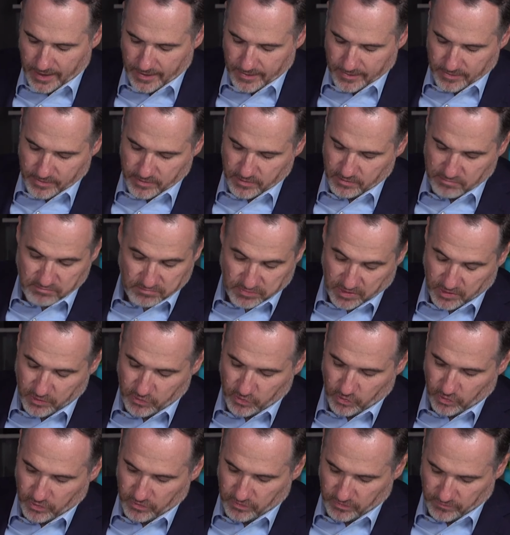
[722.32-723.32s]
and the
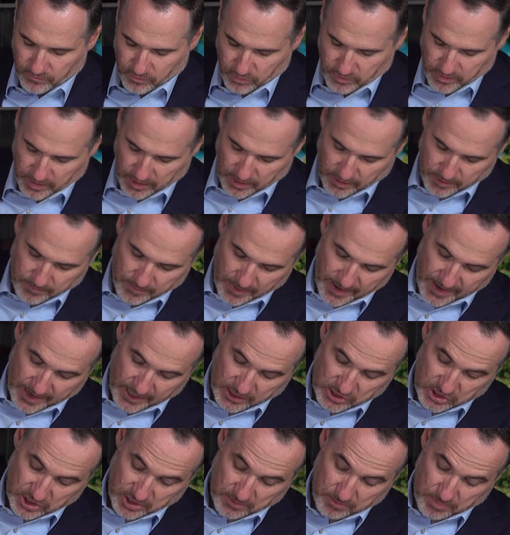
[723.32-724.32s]
choice of your colour. It may
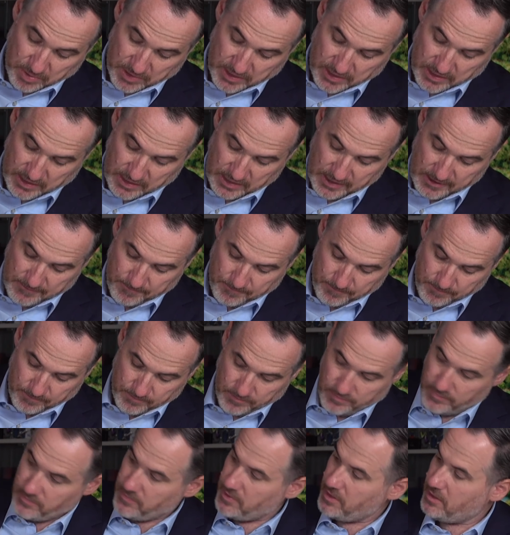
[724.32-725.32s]
actually be
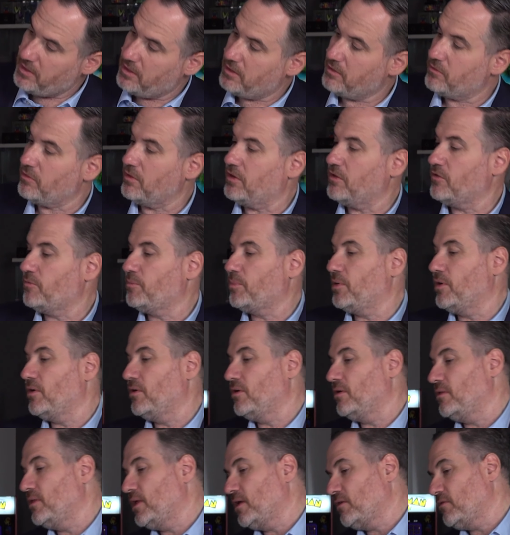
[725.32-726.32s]

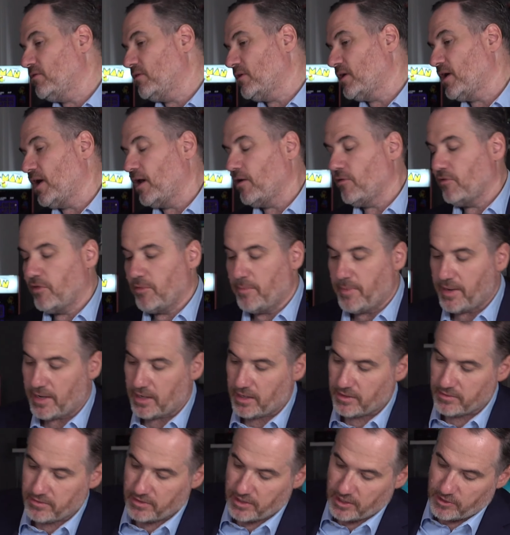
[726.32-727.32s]
transparent, and that's the colour of the
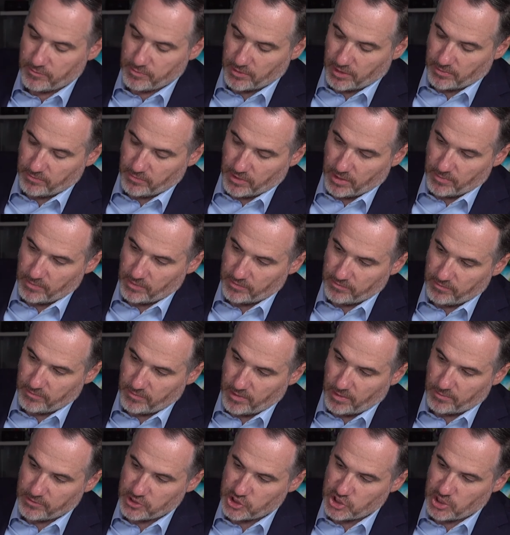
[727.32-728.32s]
metal underneath, but
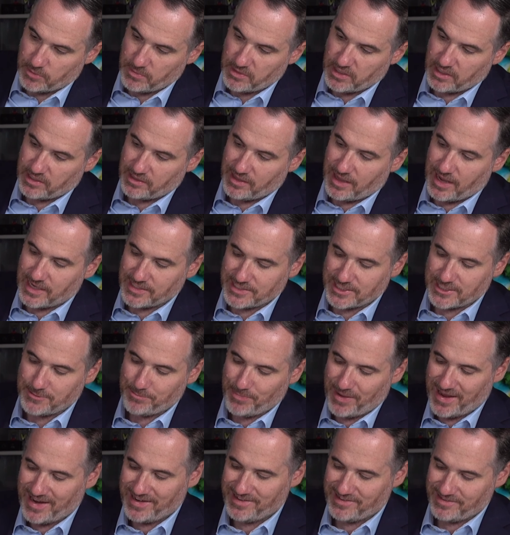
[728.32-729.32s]
I'm assuming the glass is
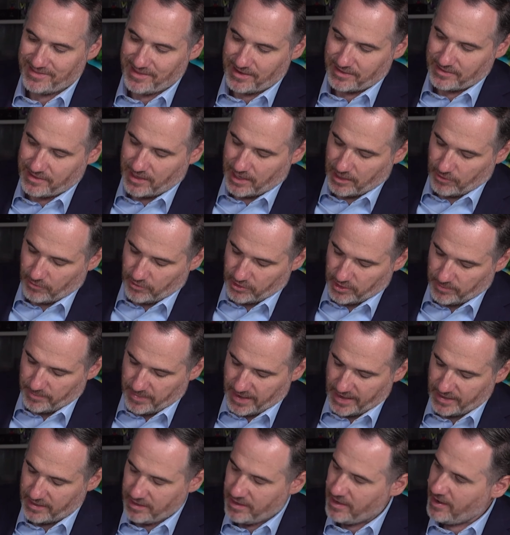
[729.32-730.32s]
painted that colour on the
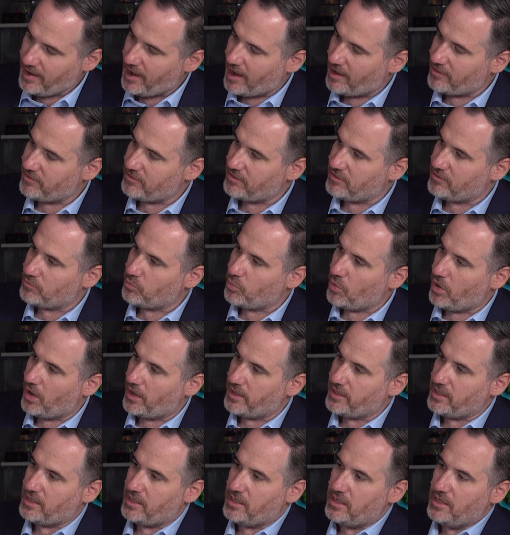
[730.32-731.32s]
back, as it is
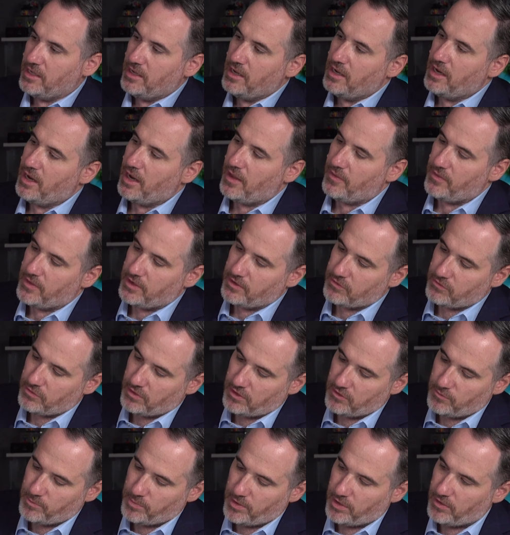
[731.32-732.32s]
white here, and then
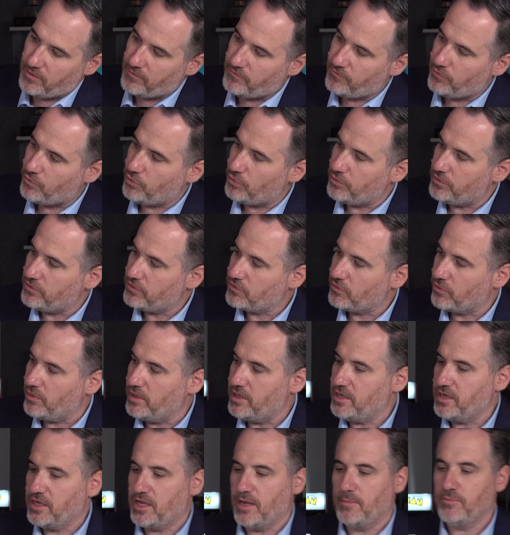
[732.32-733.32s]
transparent for the
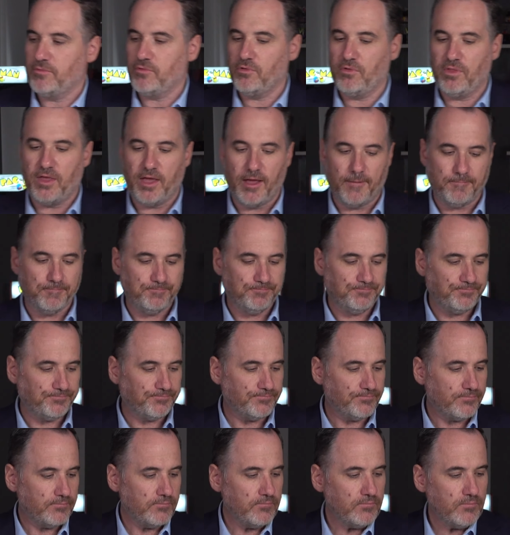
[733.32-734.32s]
screen to come through there.
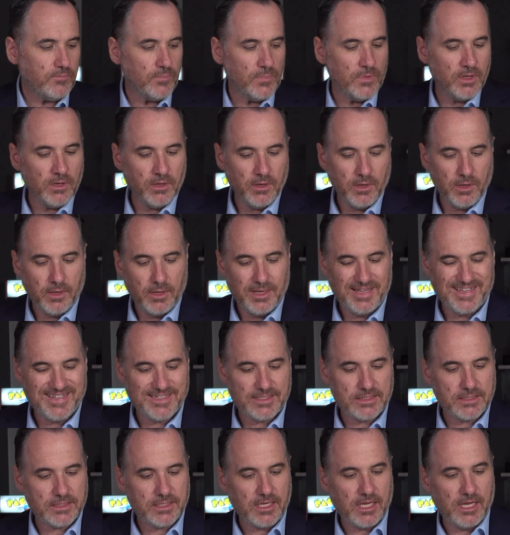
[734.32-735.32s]

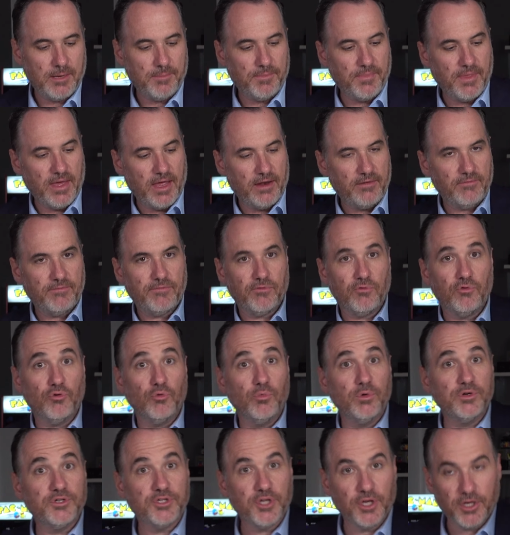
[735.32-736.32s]
Let's keep that for
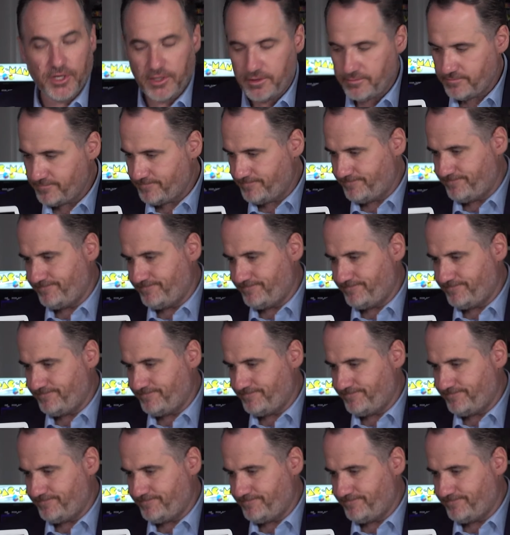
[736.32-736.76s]
return.